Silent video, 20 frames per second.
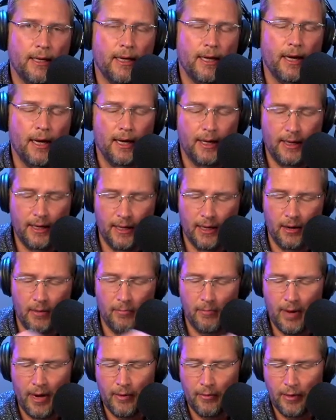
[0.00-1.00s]
Uh, in
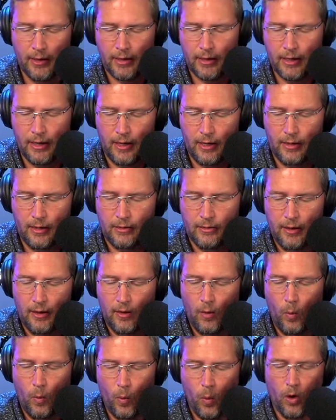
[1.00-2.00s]
America,
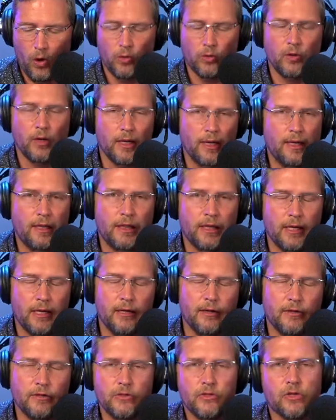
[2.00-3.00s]
worldly
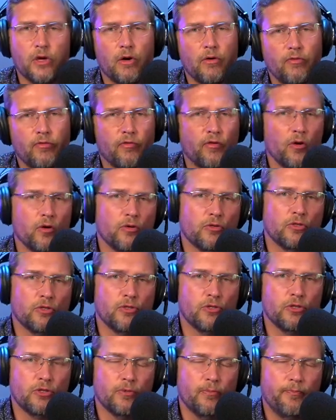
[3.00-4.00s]
things are
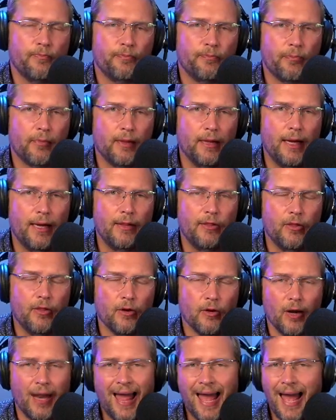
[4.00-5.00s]
first and
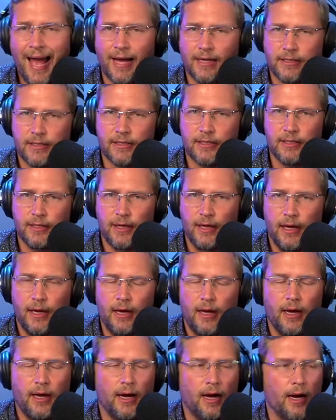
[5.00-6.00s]
they're last.
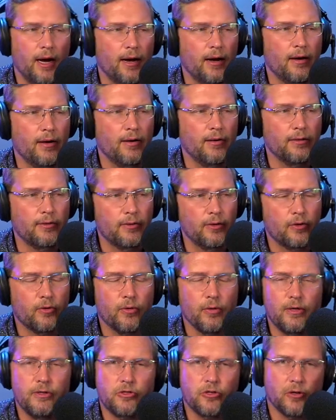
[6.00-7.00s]
Uh, the
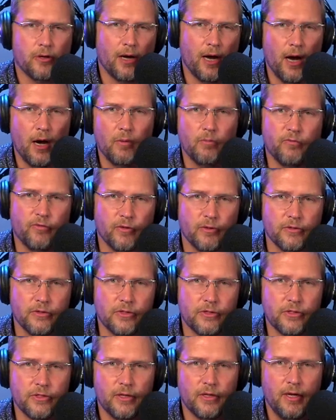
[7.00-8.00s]
creature
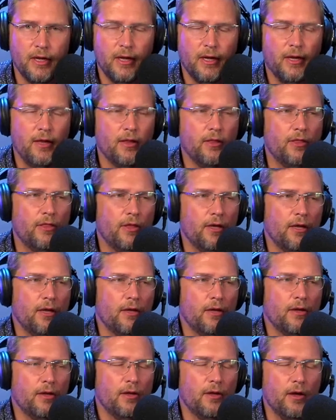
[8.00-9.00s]
comforts,
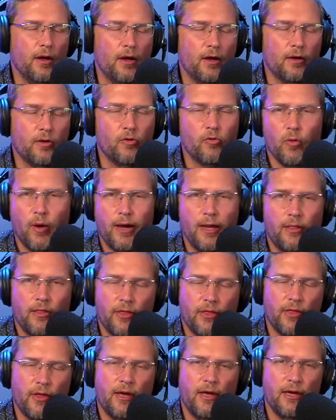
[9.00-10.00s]
the uh, great
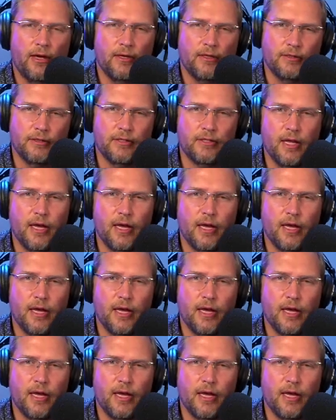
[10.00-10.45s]
things.